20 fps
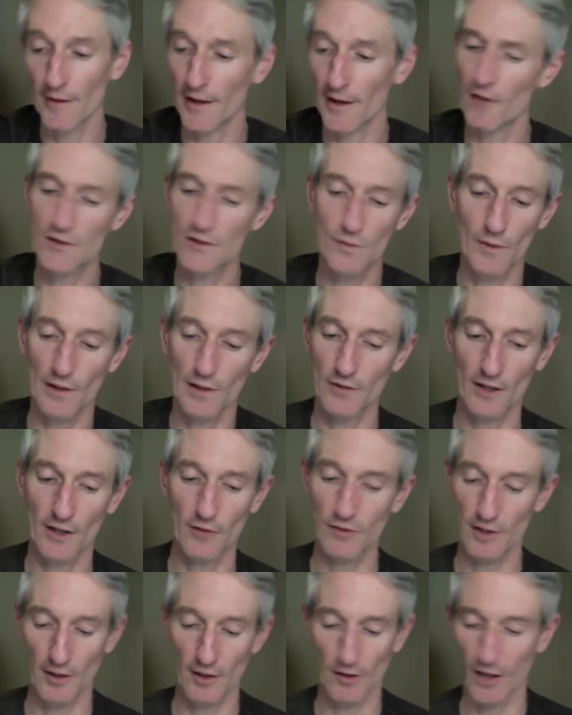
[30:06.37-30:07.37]
Ultimately, he'll
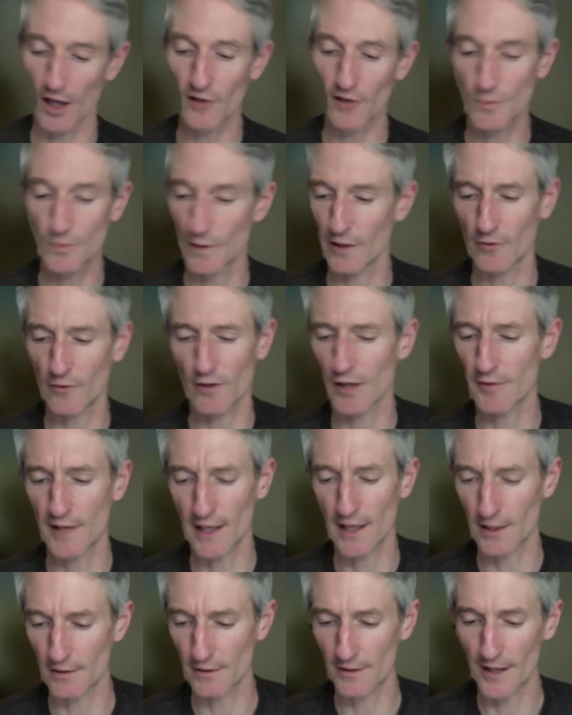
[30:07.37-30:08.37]
go
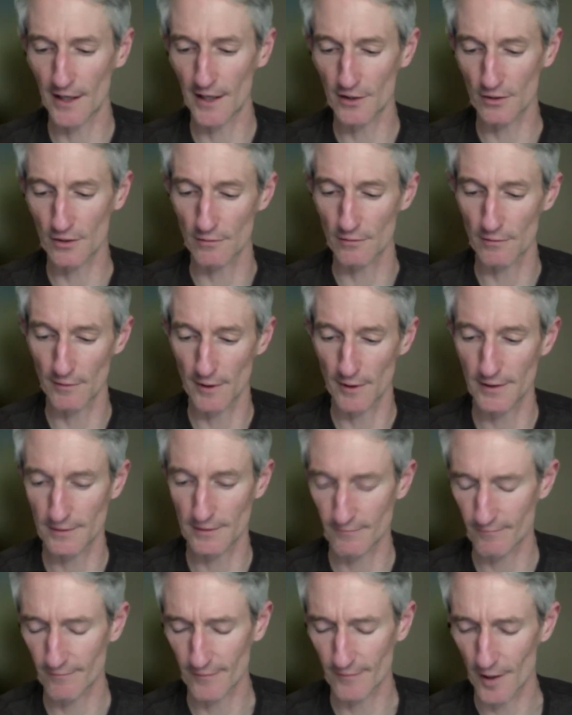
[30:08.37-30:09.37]
national.
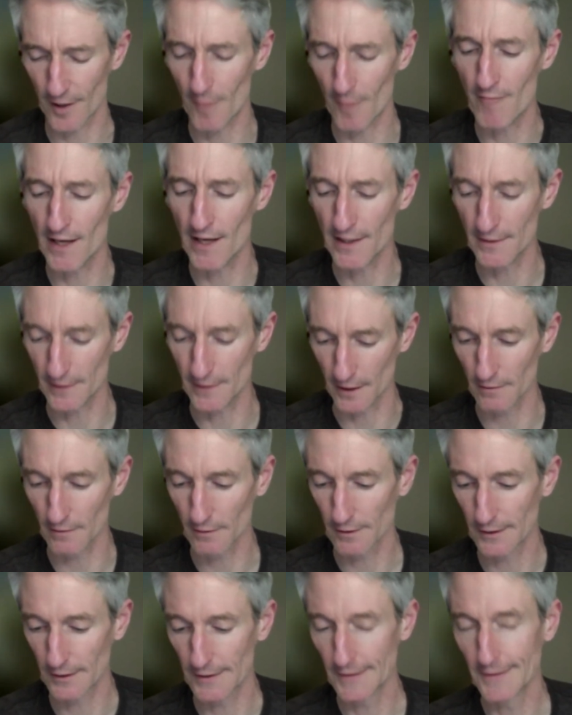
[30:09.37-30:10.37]
He's amazing.
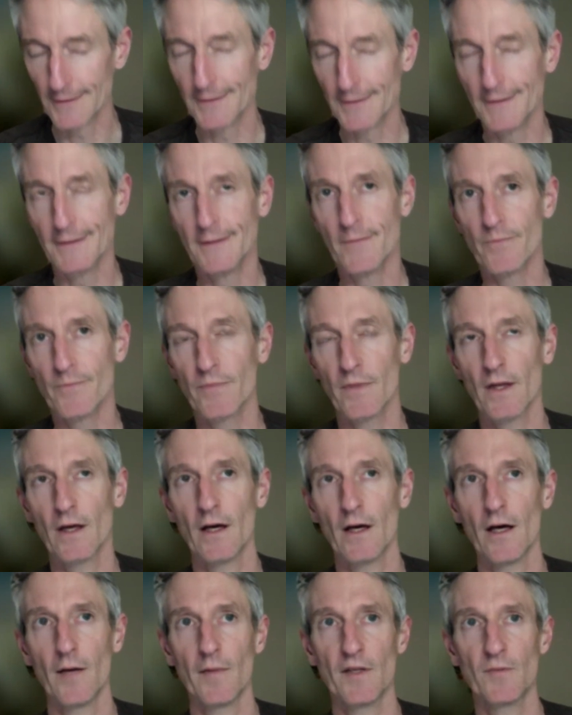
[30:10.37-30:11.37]

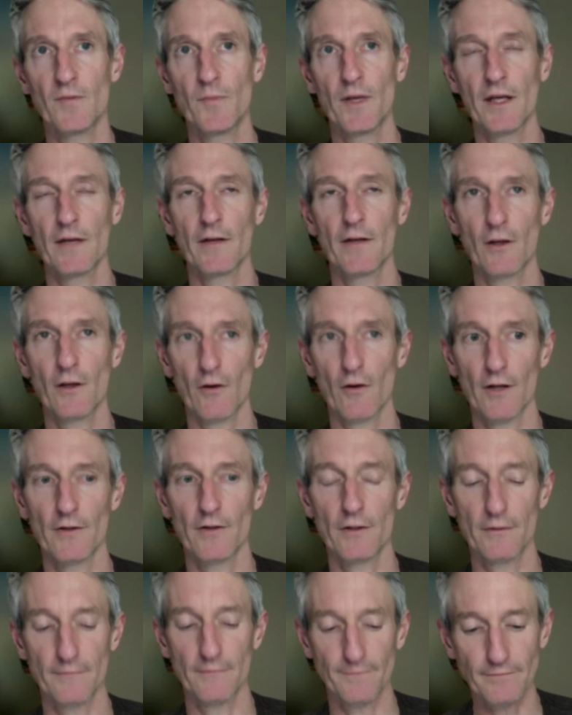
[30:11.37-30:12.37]
He's big in the college,